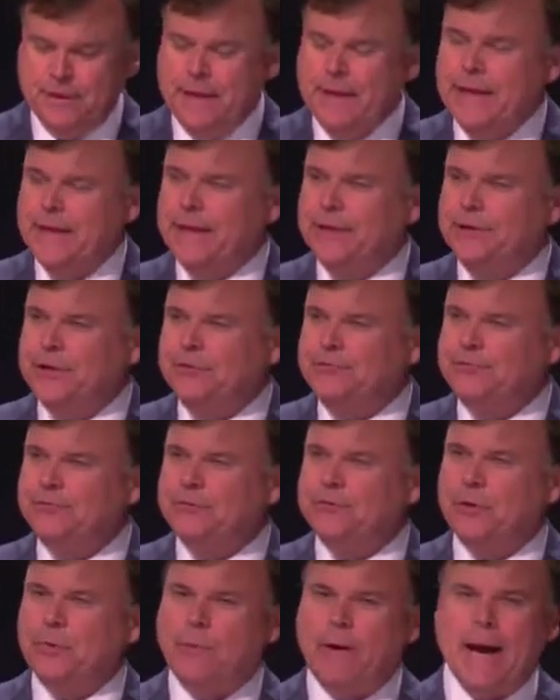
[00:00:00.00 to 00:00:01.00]
in
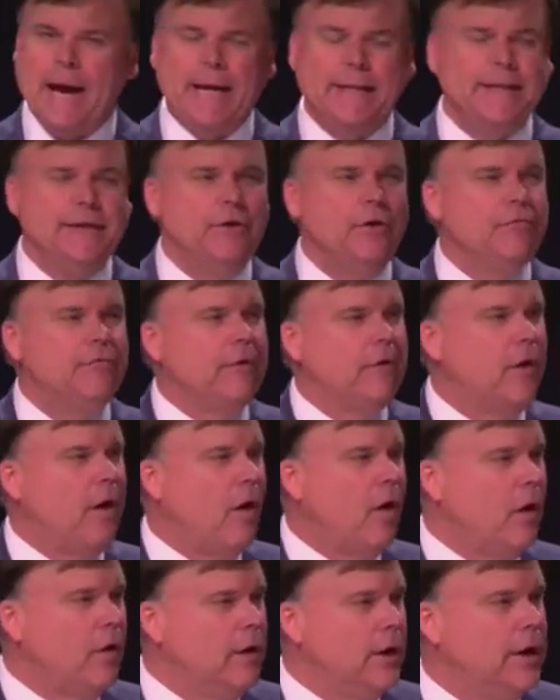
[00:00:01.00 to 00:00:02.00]
addition to writing over
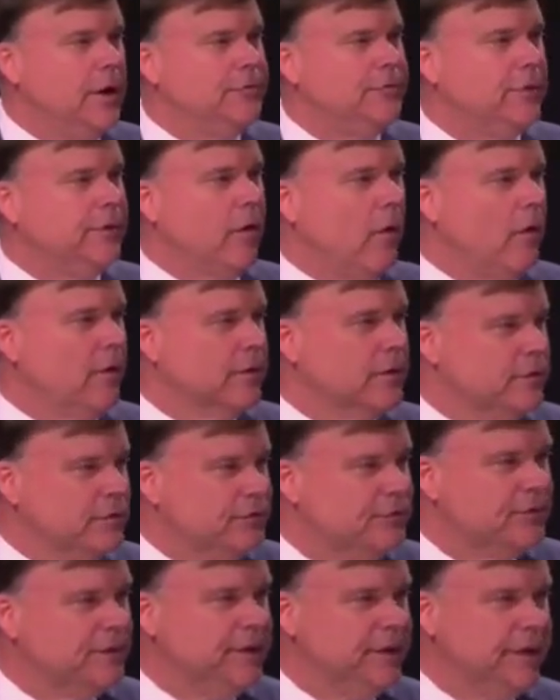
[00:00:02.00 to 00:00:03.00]
100
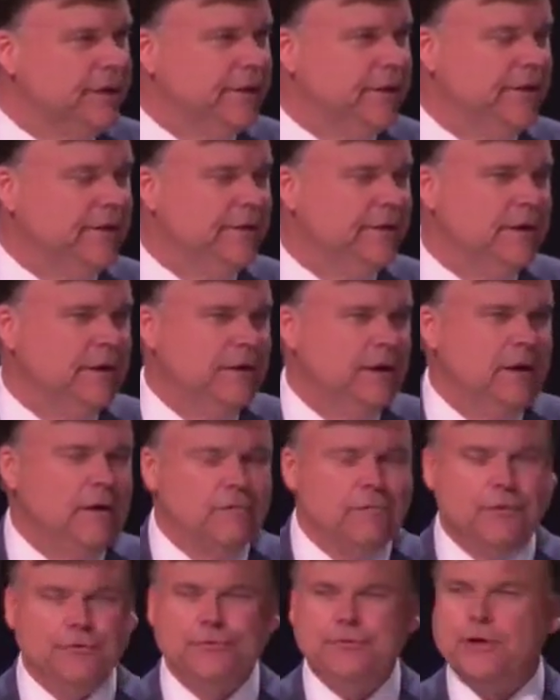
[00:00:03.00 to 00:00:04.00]
articles a year
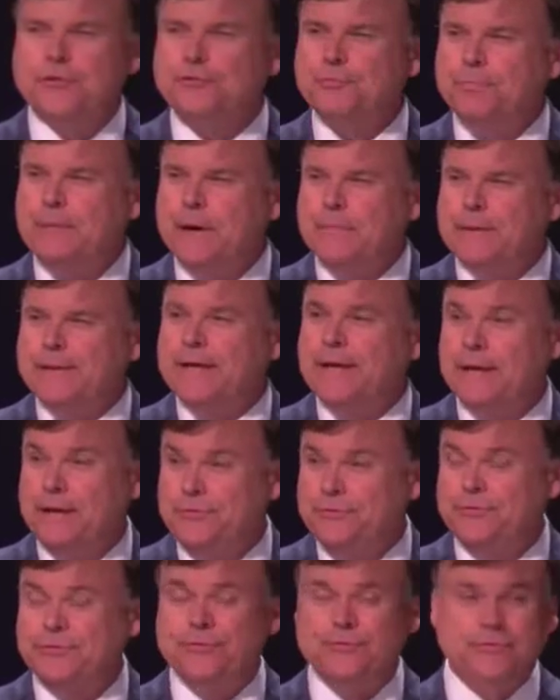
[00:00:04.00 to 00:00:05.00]
for such
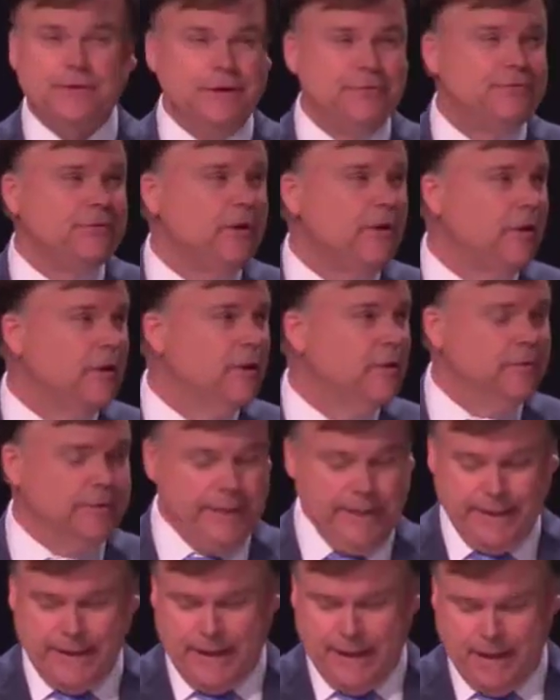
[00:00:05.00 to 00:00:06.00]
publications as our own
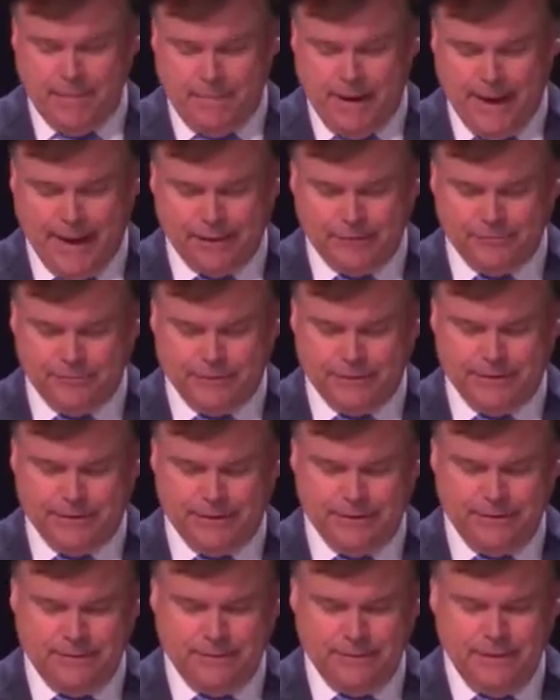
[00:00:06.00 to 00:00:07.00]
NAA magazine.
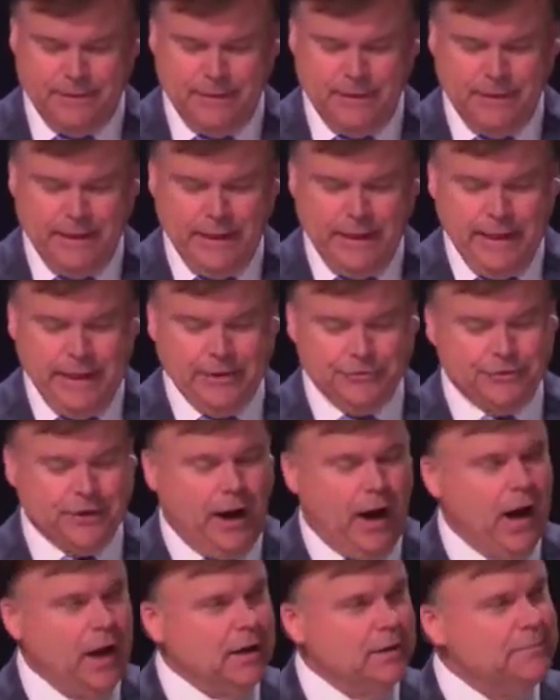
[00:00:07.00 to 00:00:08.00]
His
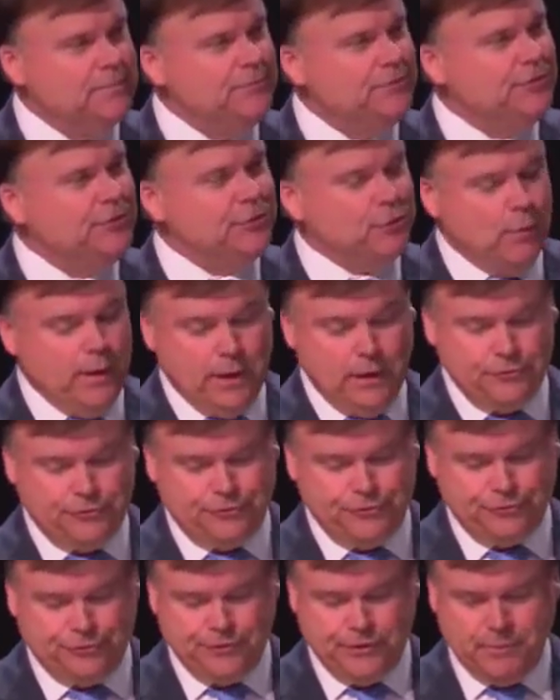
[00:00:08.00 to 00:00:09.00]
columns, as well as
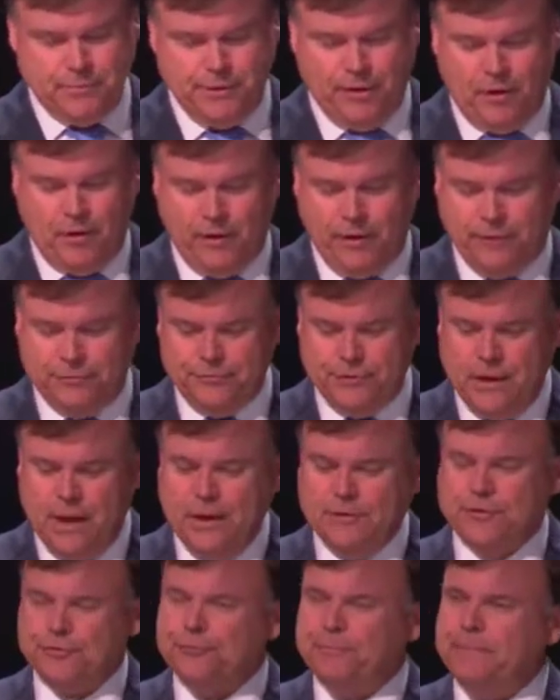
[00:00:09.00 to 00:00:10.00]
his seminars,
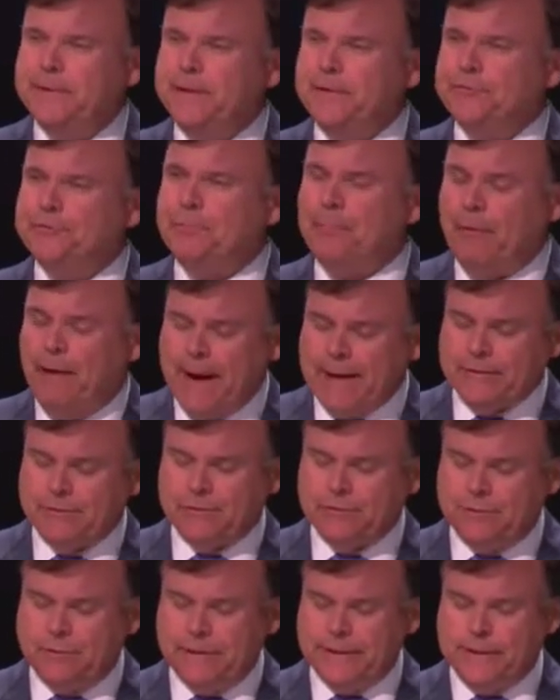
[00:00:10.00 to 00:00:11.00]
dispense
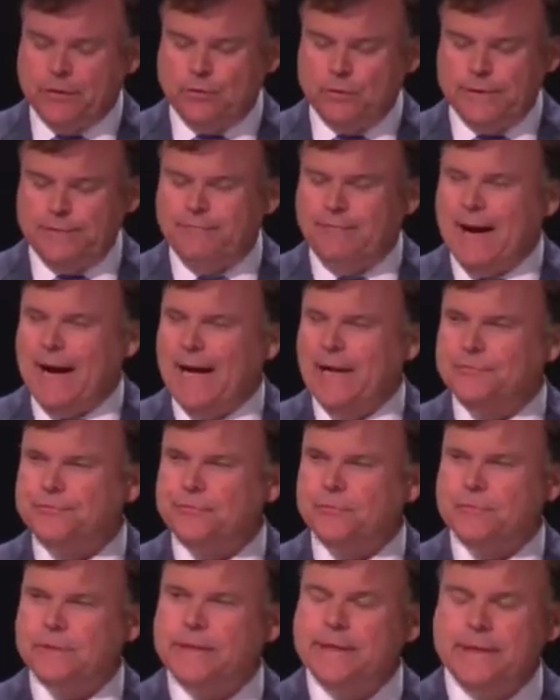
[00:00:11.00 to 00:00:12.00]
practical legal advice
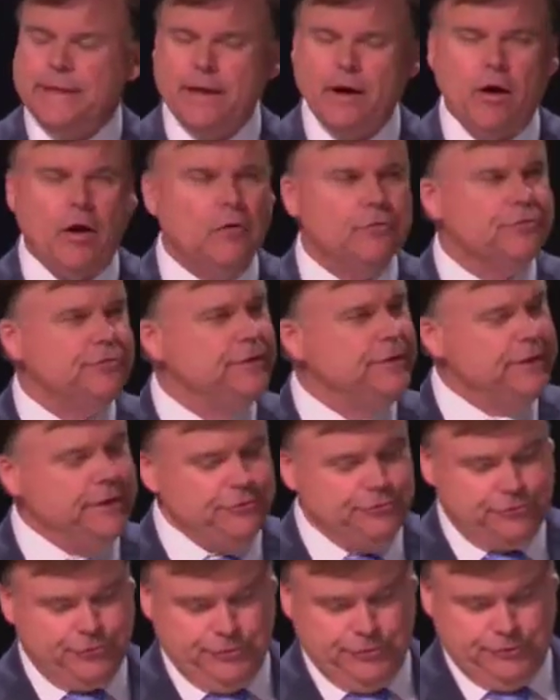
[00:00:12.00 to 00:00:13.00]
on key auction
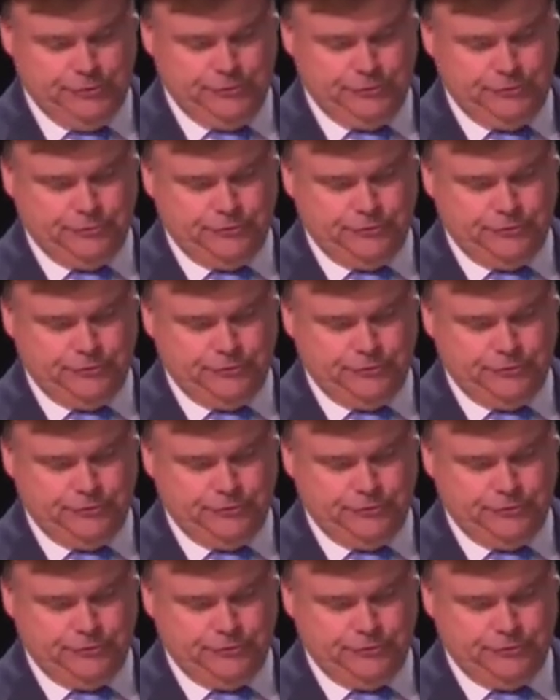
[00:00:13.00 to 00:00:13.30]
issues